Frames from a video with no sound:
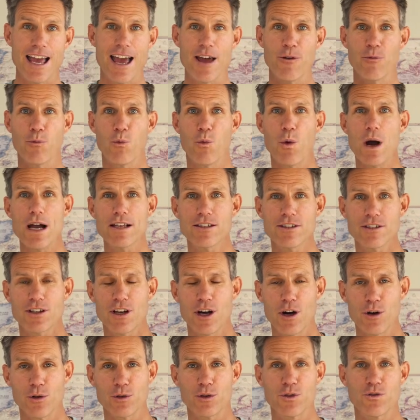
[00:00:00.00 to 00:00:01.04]
and West
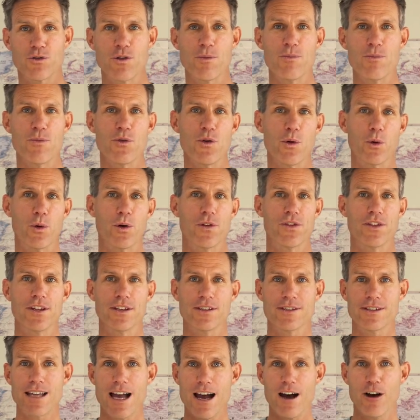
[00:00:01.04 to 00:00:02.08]
Coast from north to
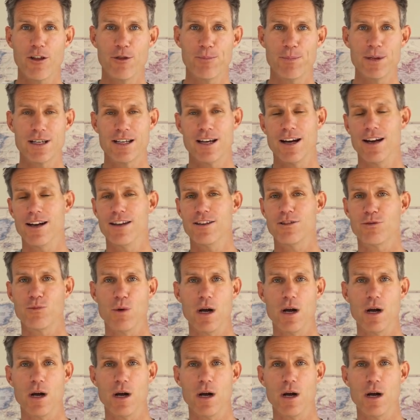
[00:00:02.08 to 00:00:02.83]
south because,